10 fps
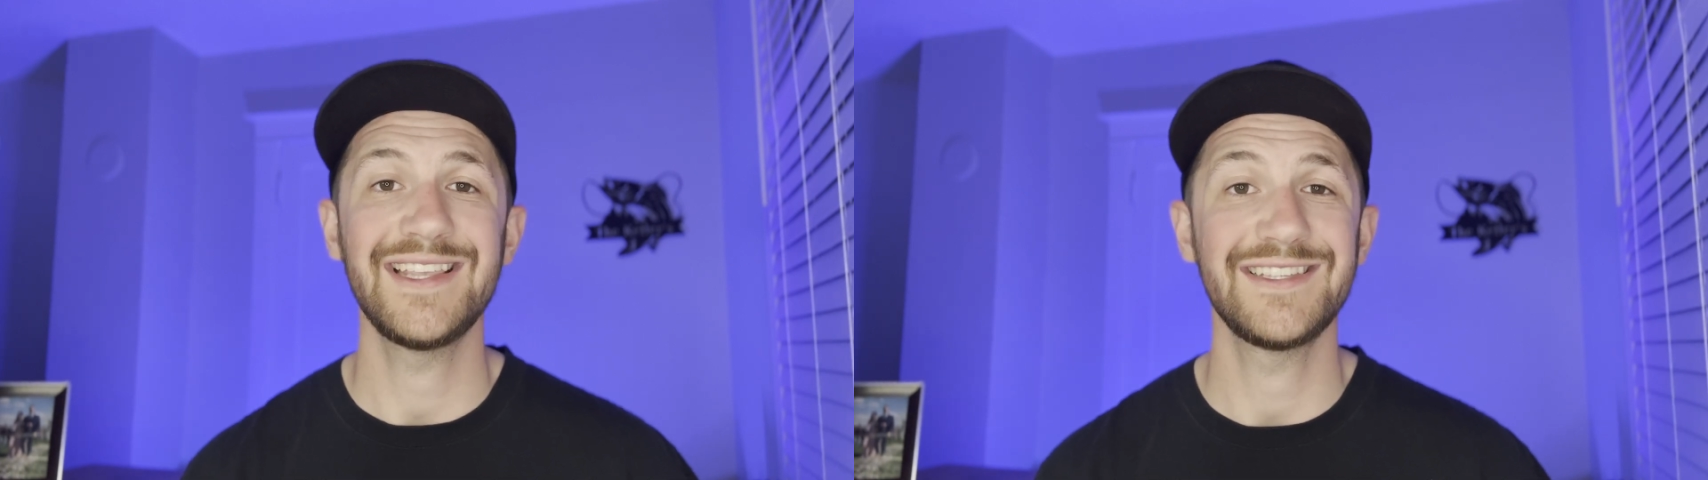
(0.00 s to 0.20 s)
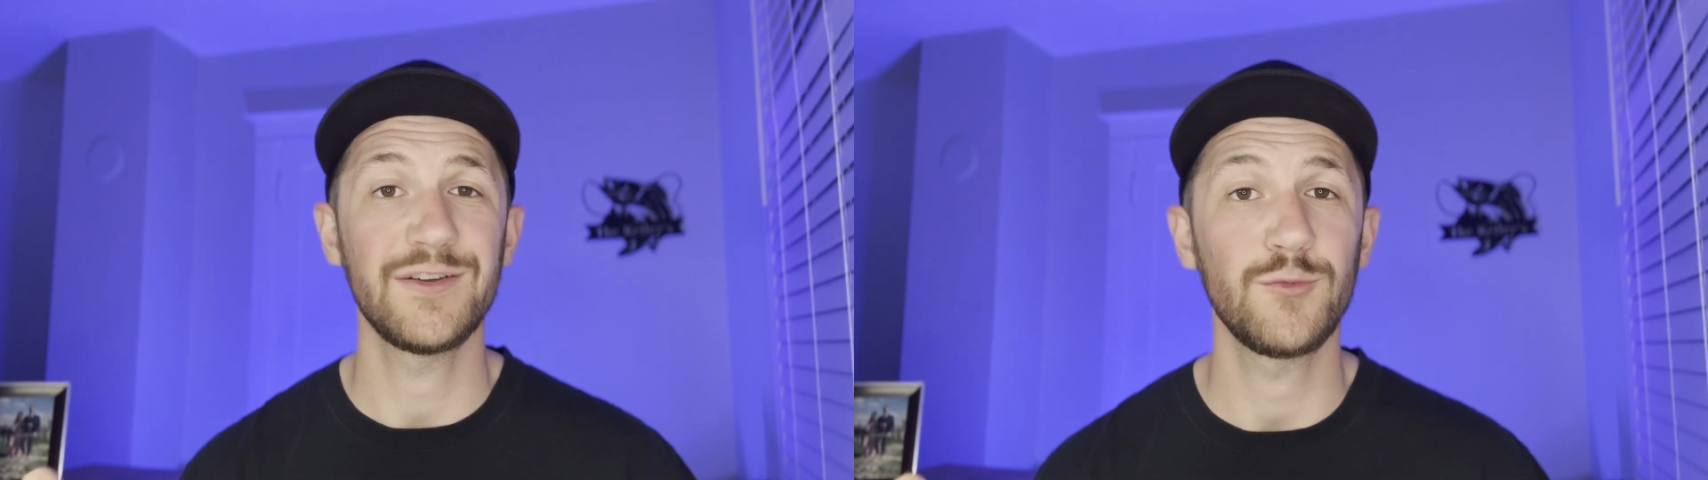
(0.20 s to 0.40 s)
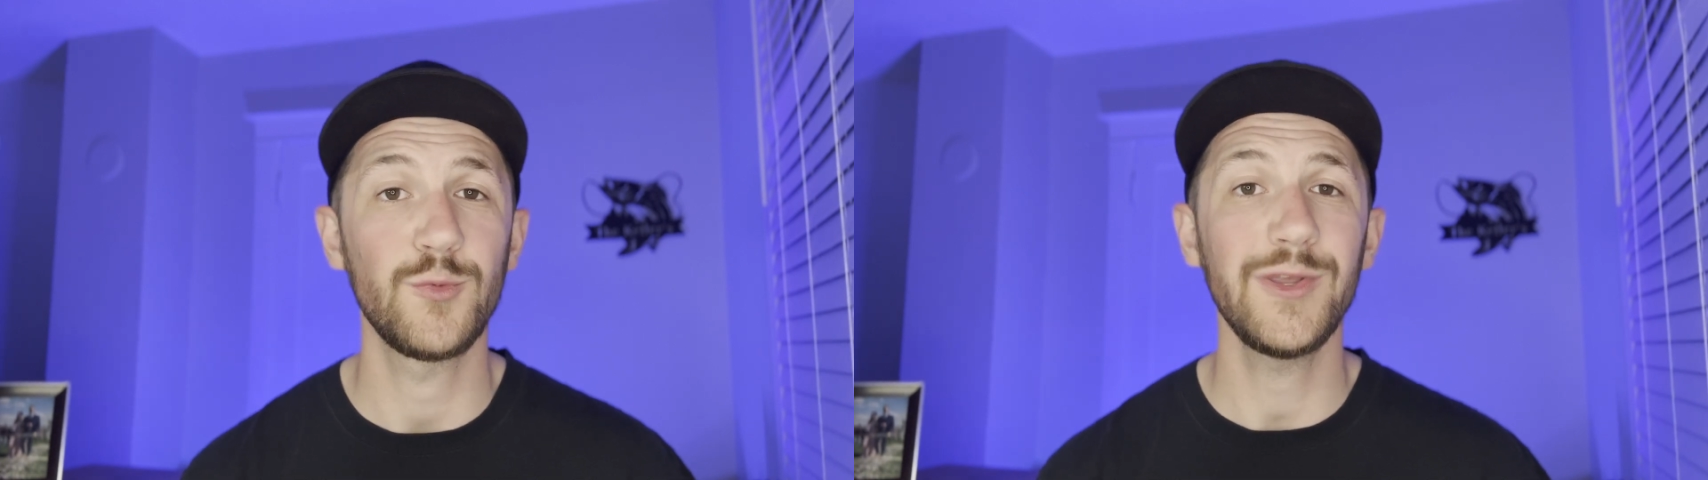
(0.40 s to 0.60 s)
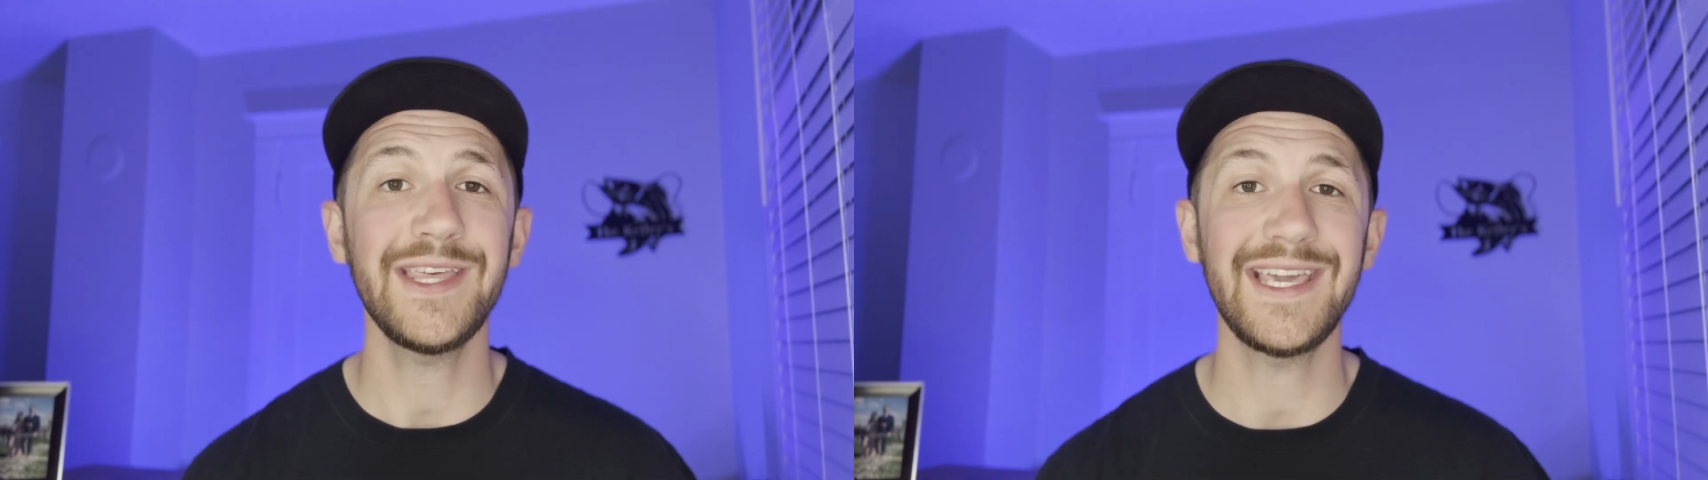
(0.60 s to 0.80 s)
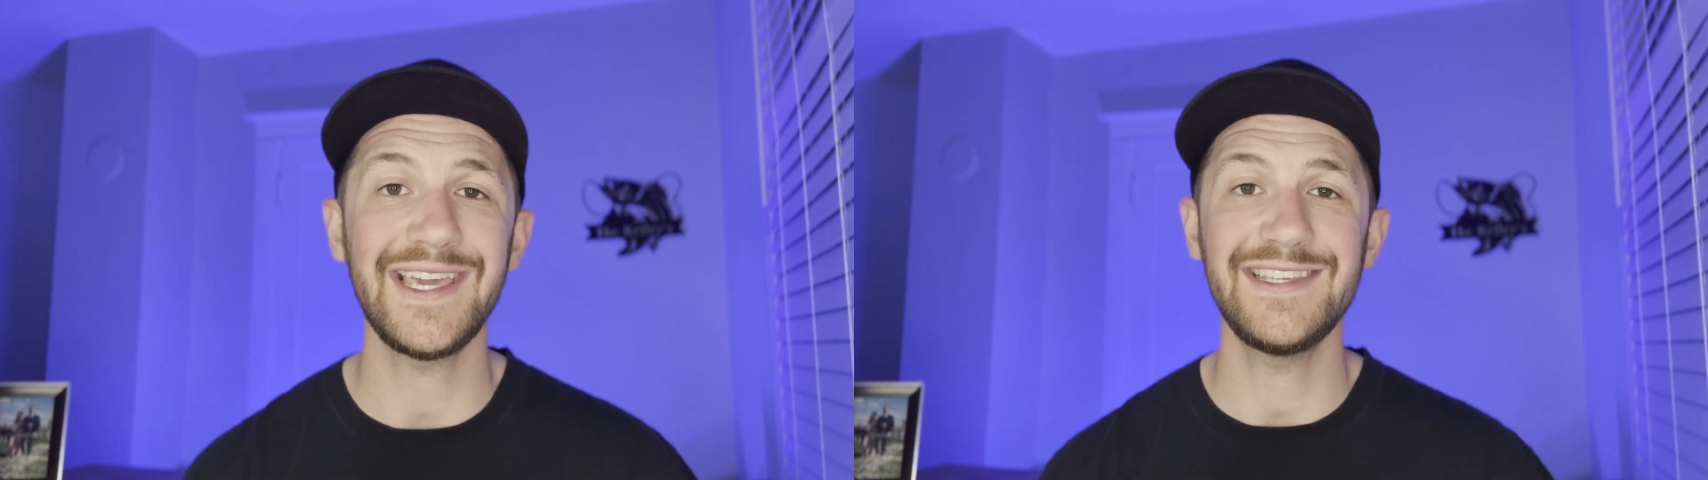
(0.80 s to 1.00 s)
as it's a
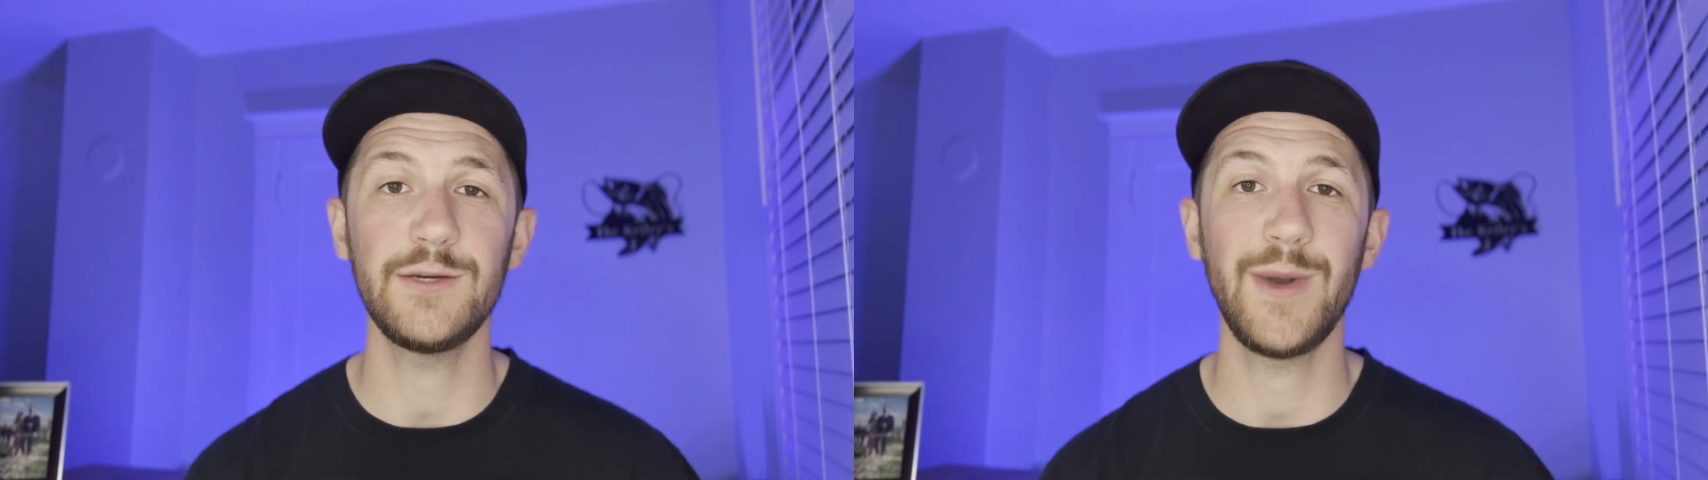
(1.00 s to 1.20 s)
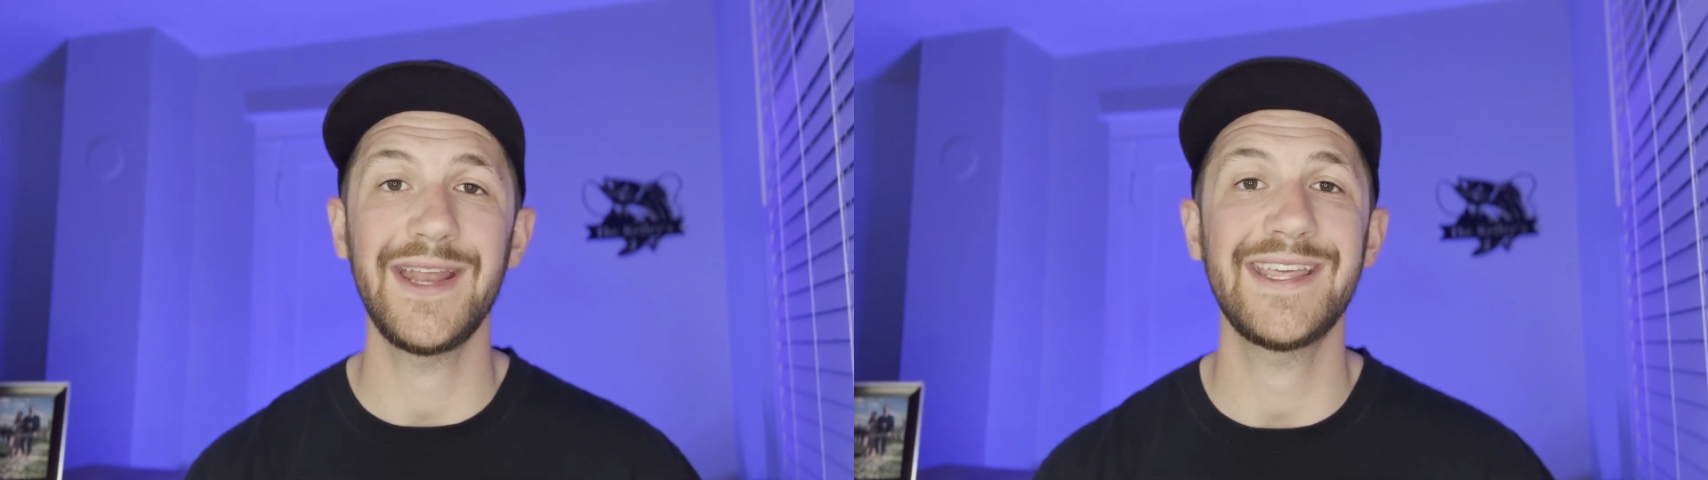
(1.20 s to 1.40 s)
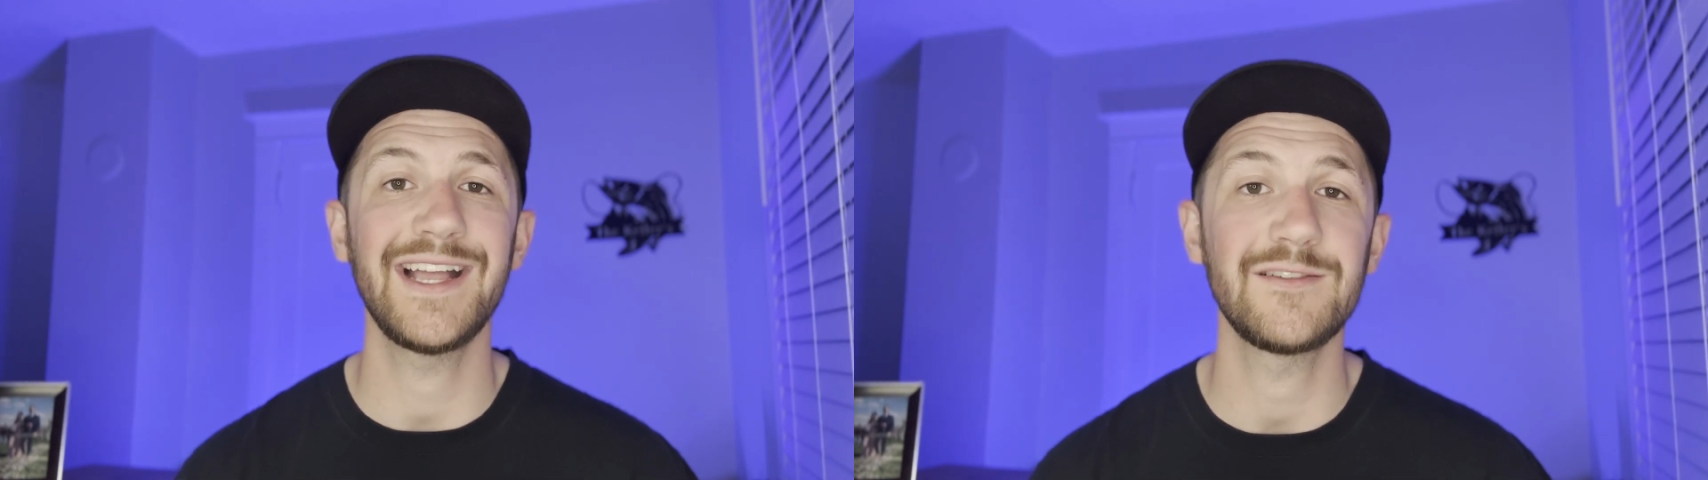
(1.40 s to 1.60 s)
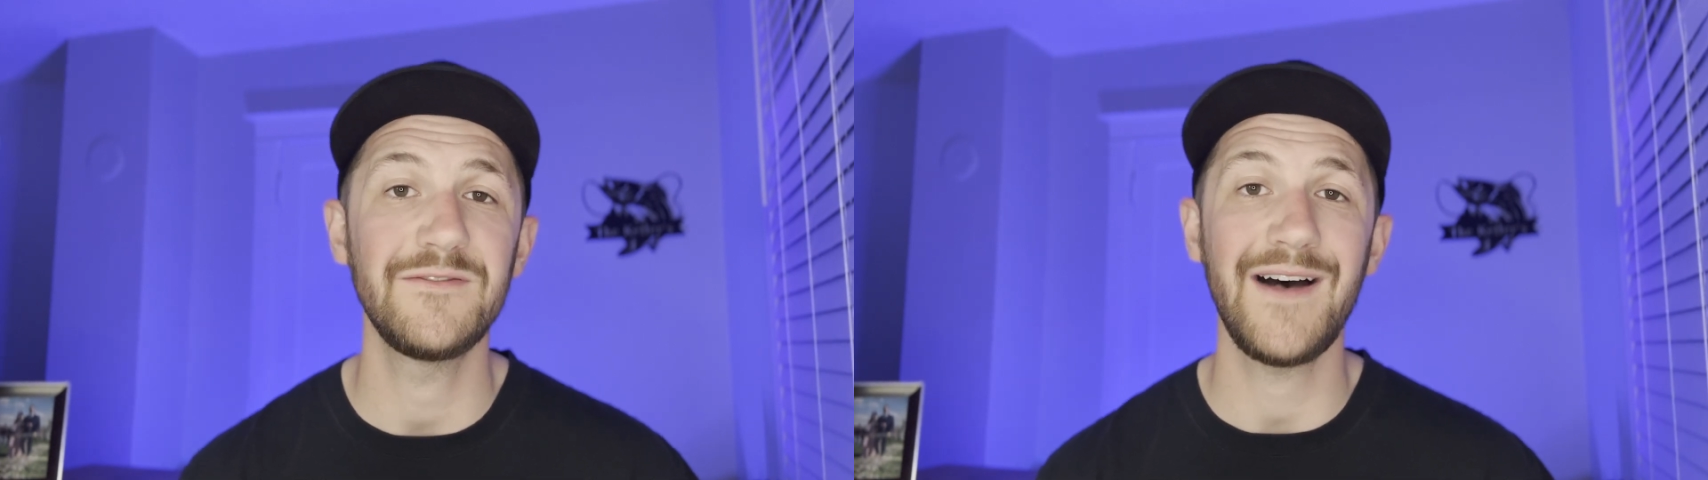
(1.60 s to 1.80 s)
really easy way to catch